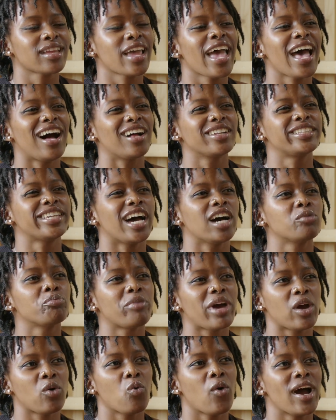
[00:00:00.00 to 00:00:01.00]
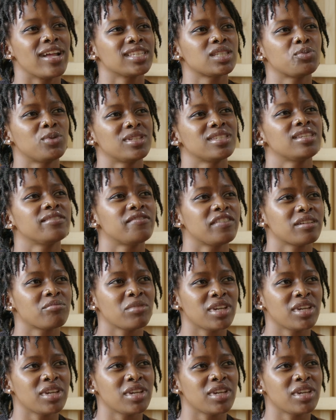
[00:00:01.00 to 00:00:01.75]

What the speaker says: held down by one specific